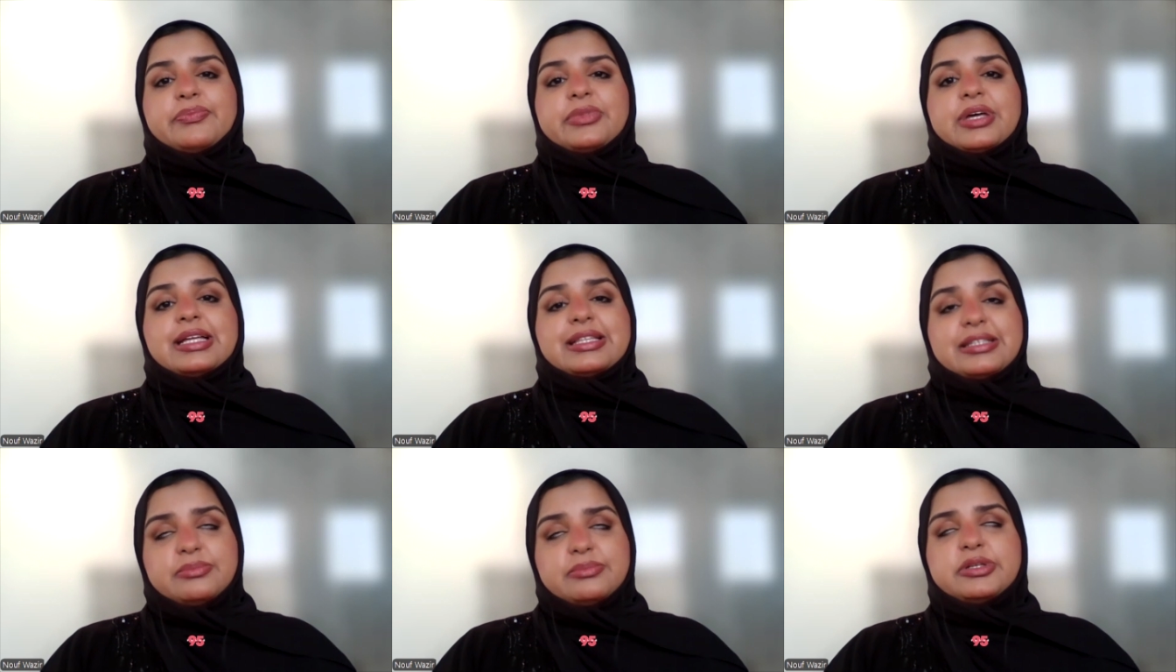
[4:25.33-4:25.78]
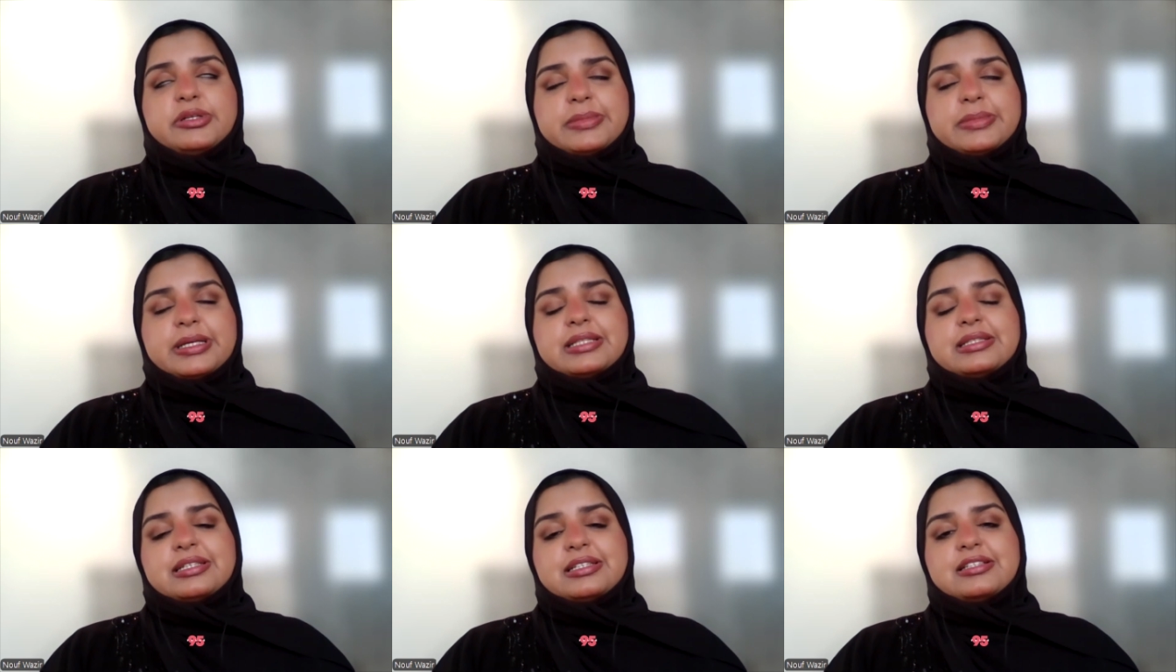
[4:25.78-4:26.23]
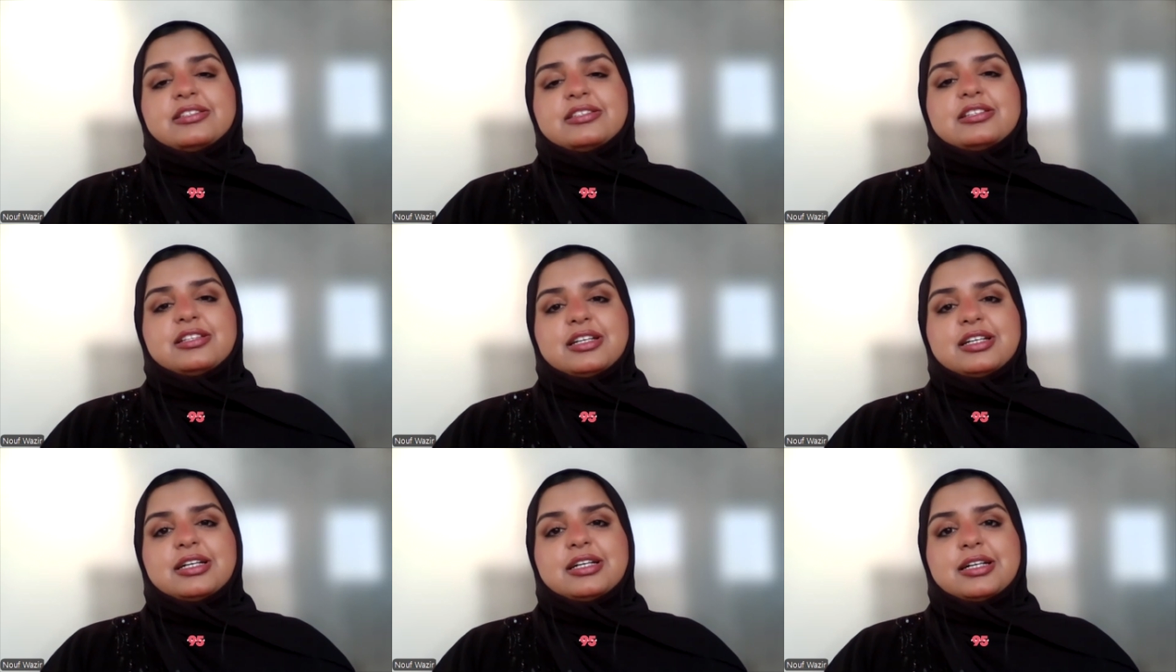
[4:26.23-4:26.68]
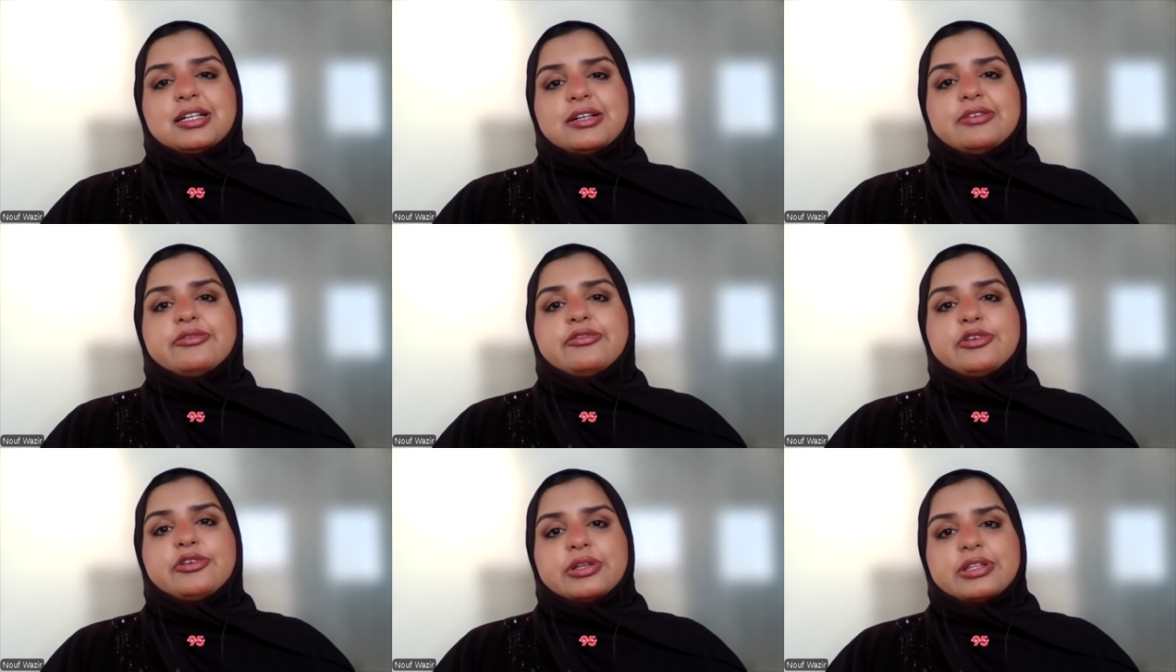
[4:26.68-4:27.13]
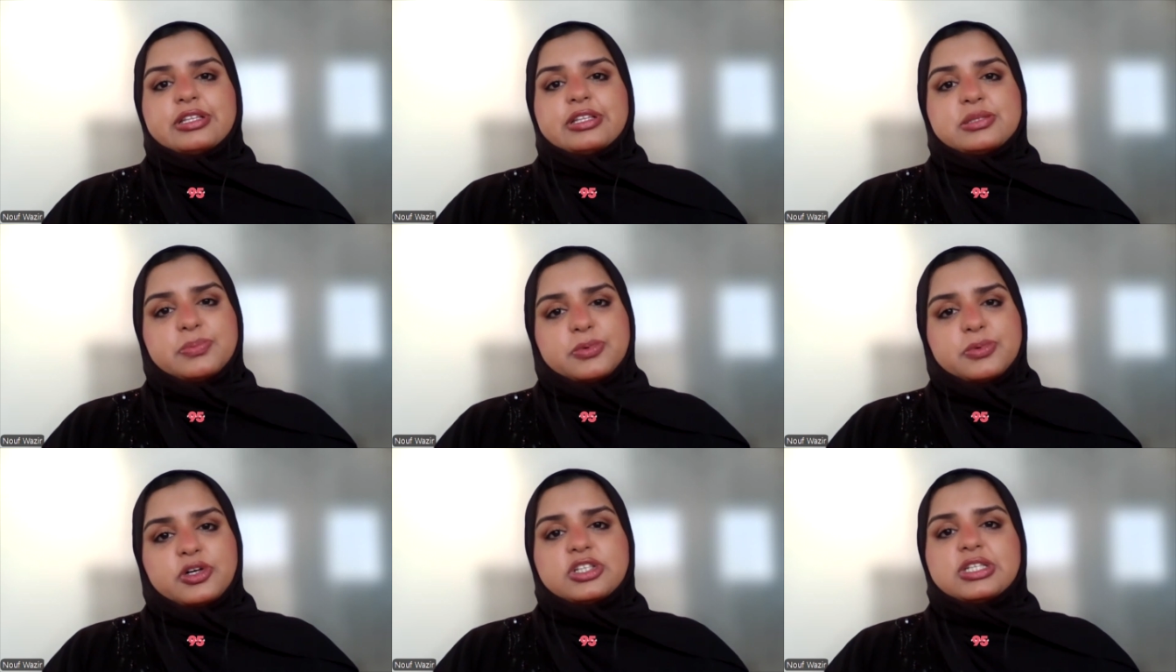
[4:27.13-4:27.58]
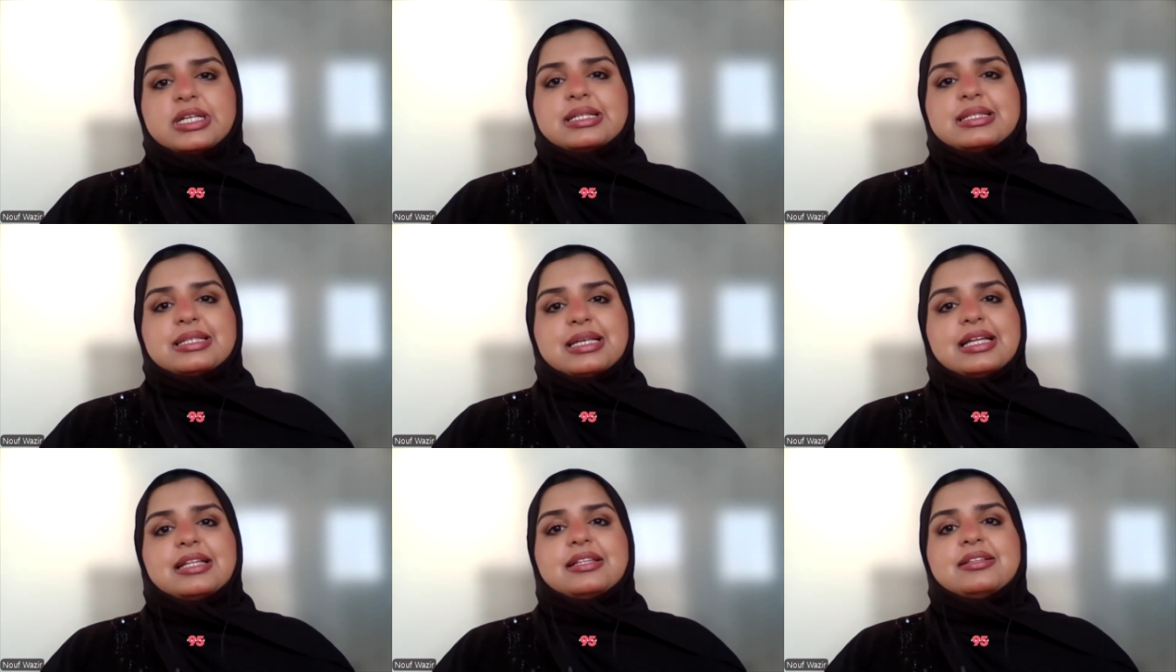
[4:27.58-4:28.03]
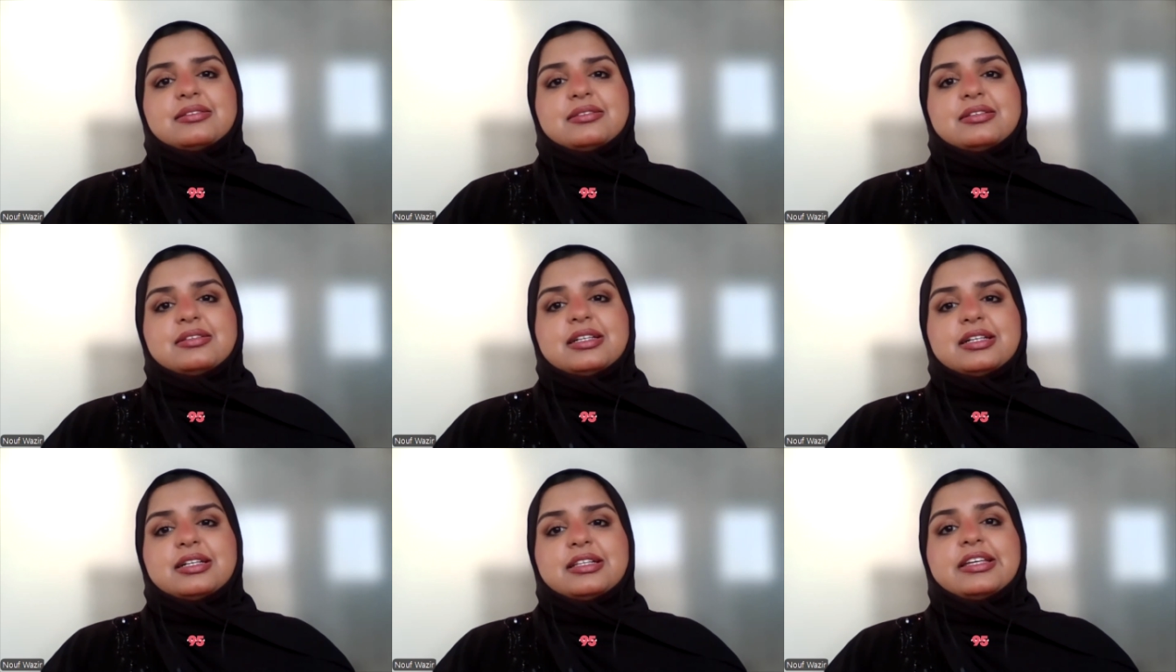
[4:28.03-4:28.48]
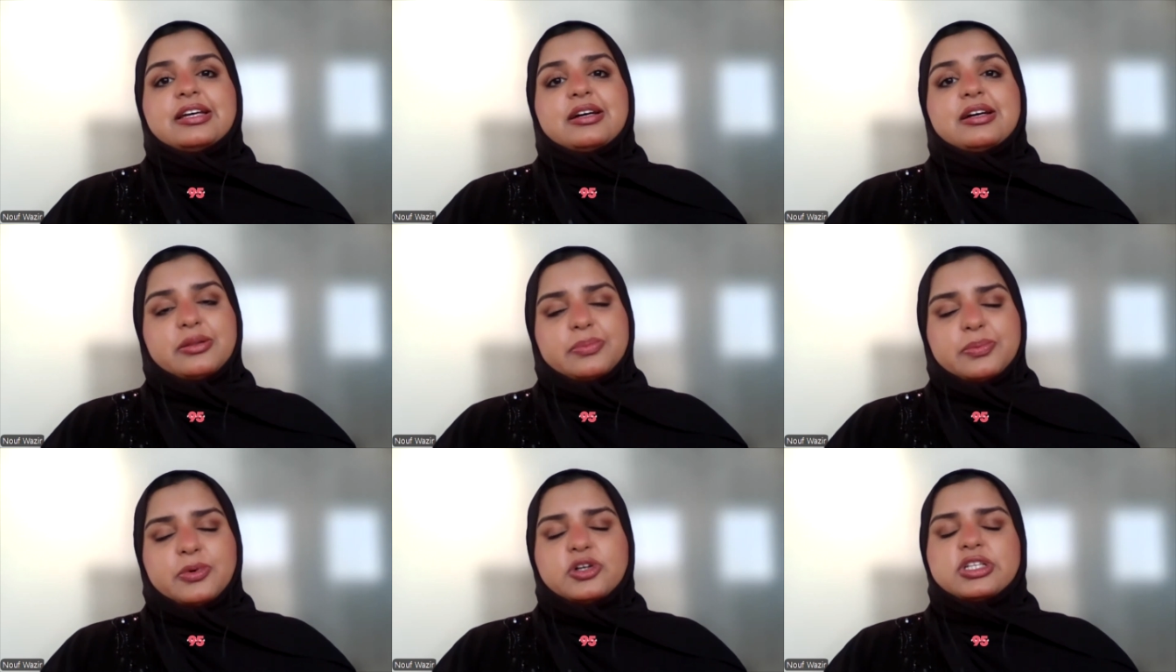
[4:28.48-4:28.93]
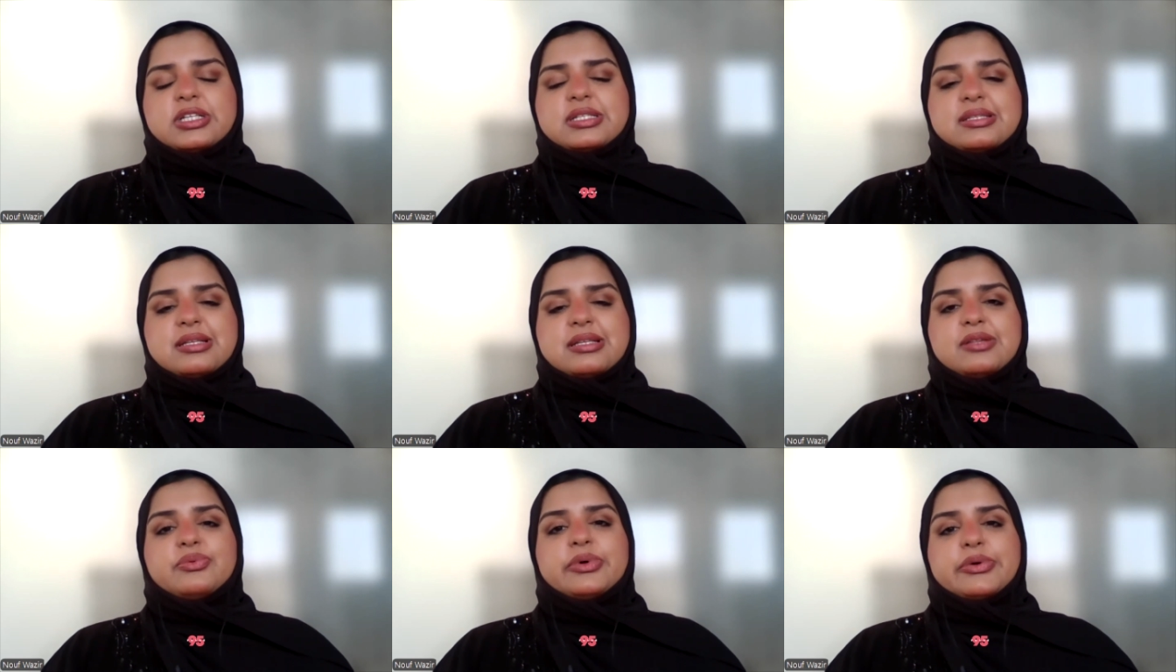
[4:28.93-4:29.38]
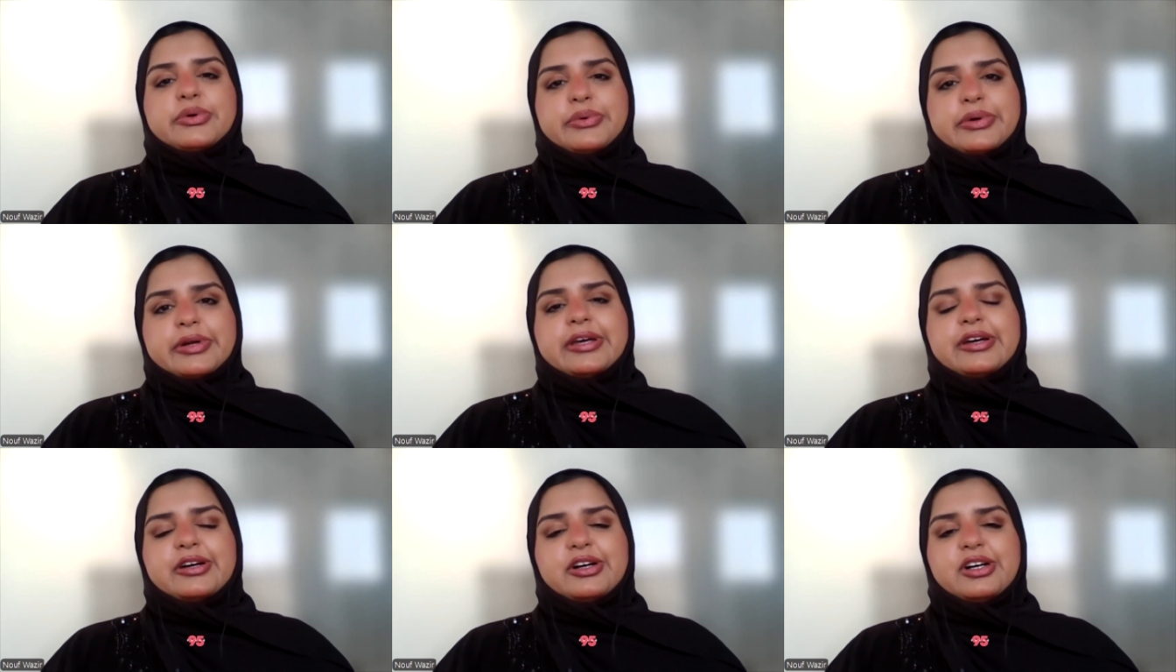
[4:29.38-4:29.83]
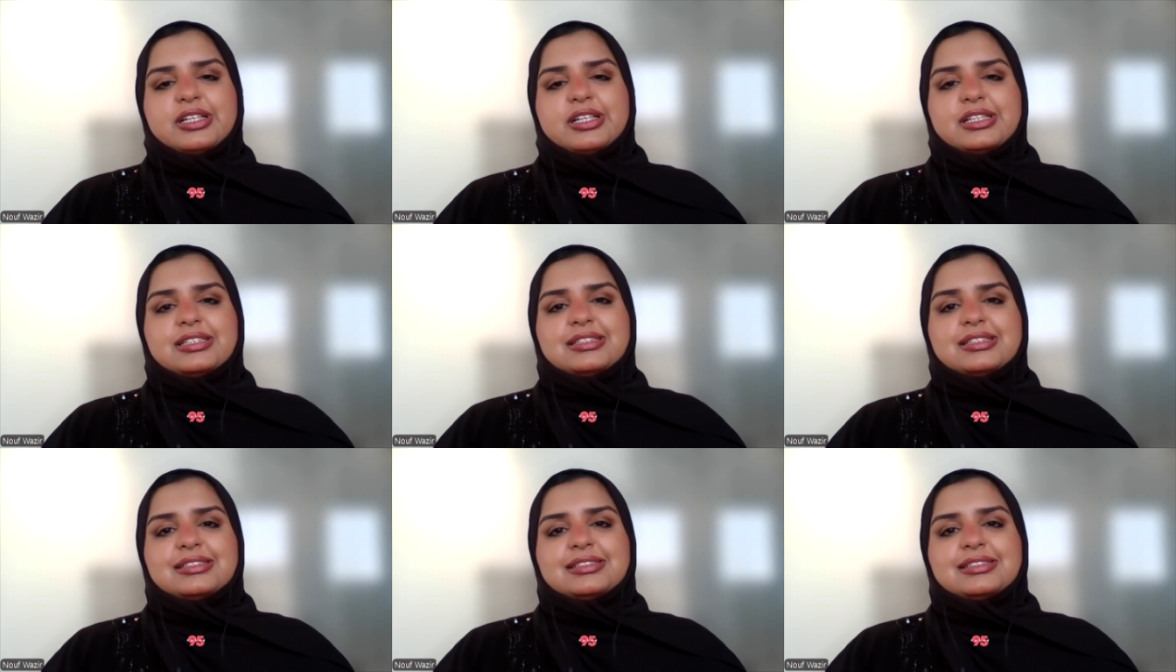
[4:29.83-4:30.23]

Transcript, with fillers: and implemented uh, for this project and uh, the other projects that we're working on.